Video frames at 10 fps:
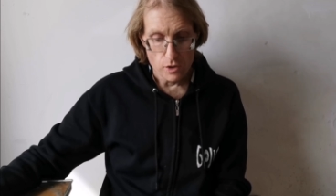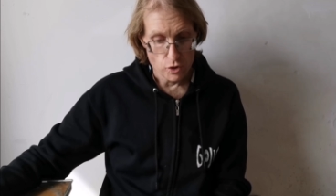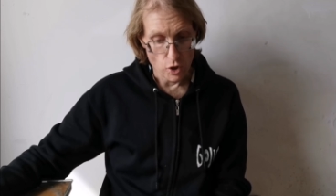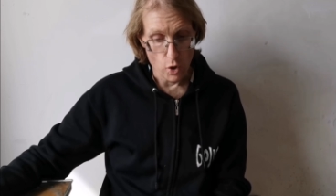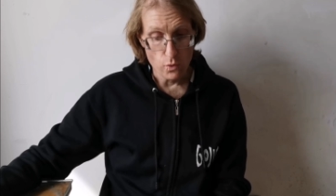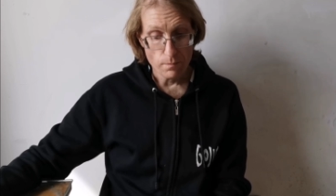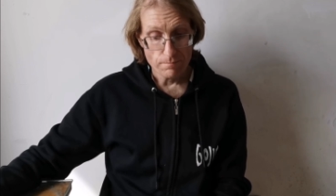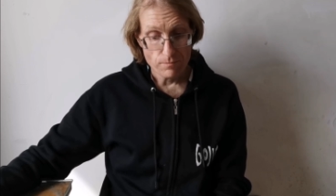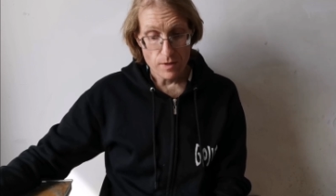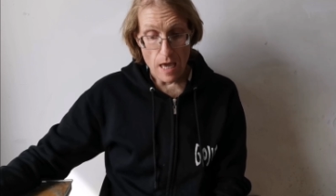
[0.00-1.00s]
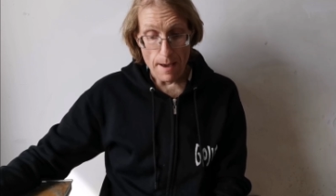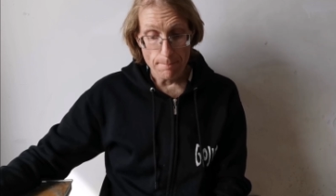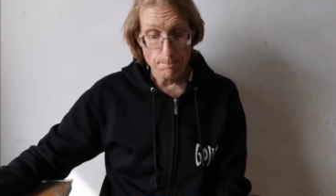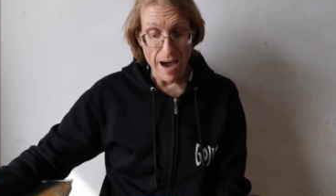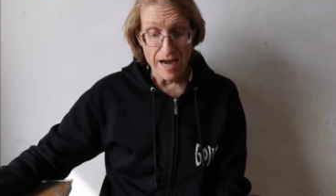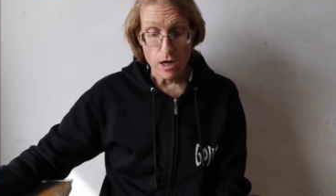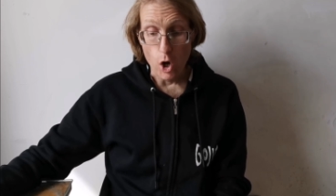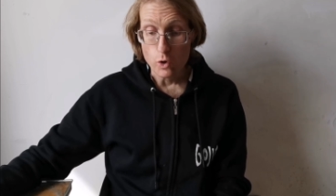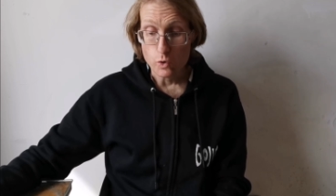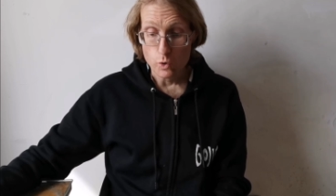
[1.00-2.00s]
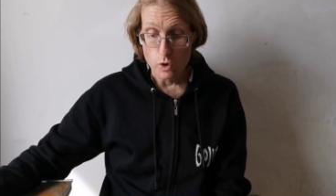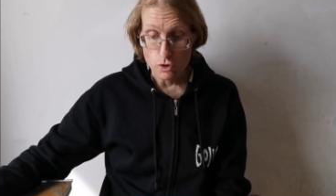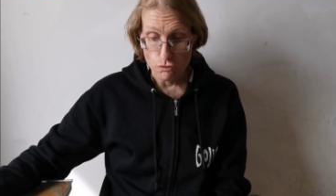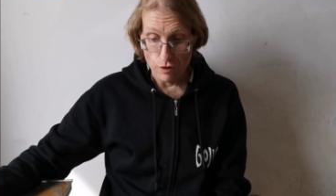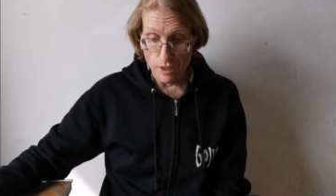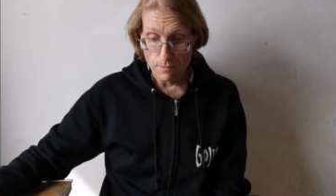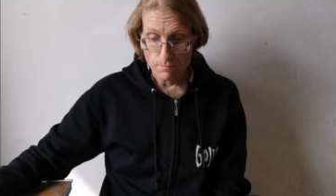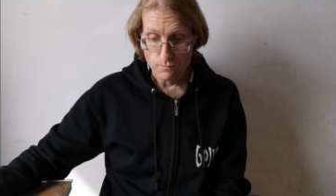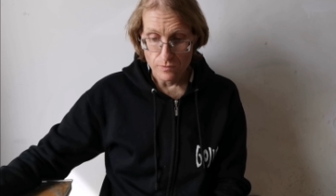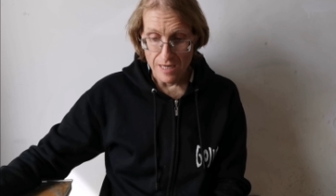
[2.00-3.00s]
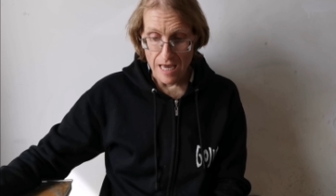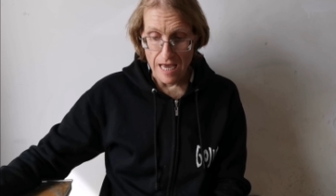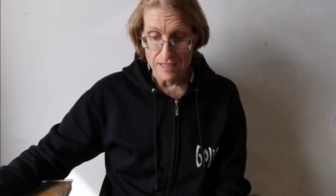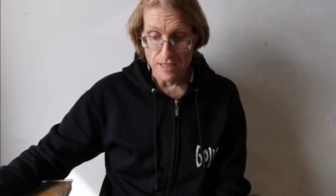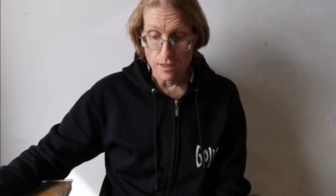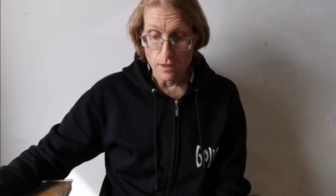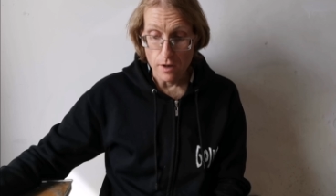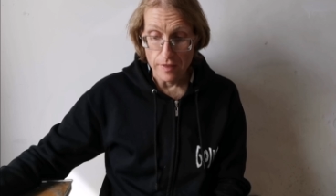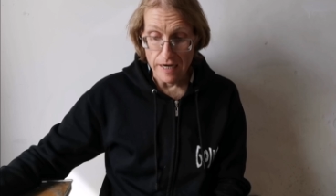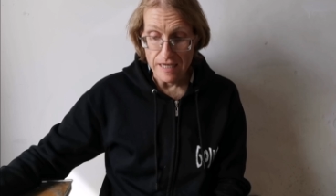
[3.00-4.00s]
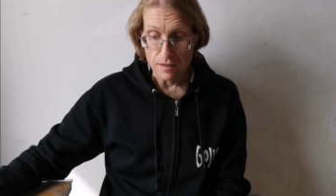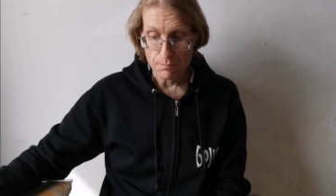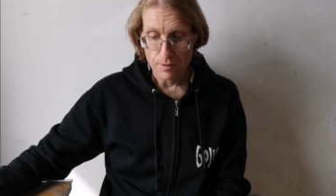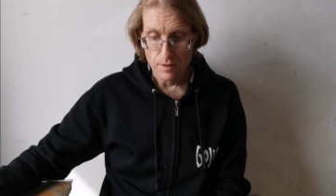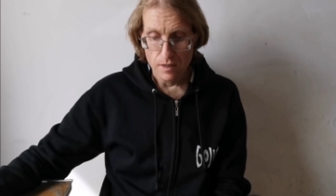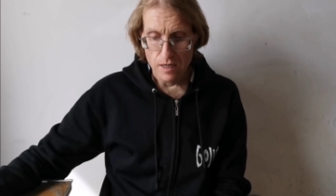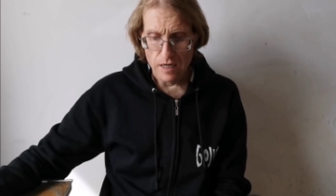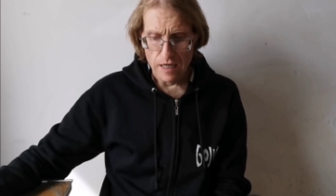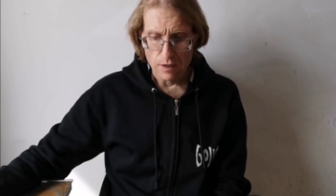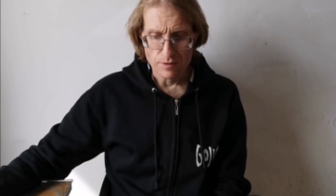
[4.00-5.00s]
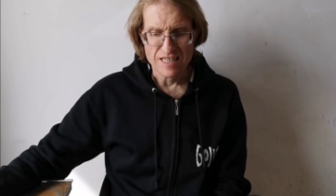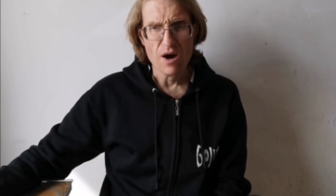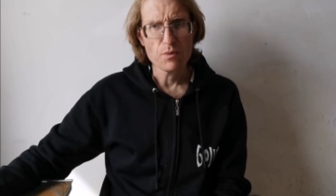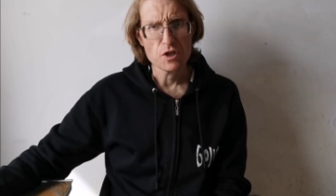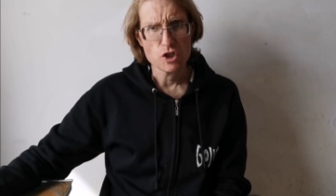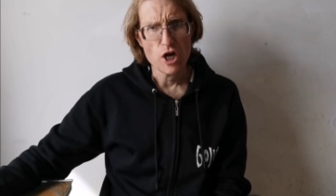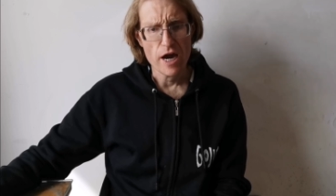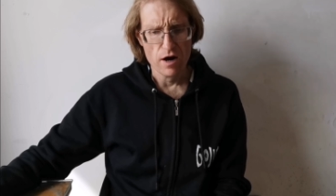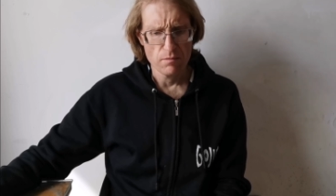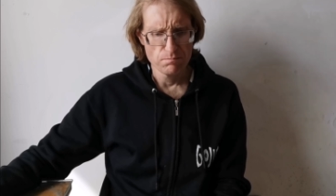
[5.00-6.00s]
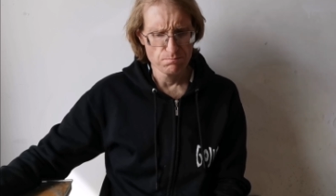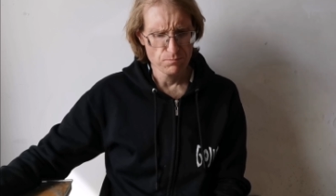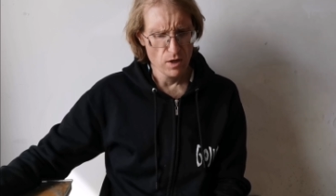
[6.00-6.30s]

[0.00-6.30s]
So, back onto the tree, and in another leap, he was now on a chair.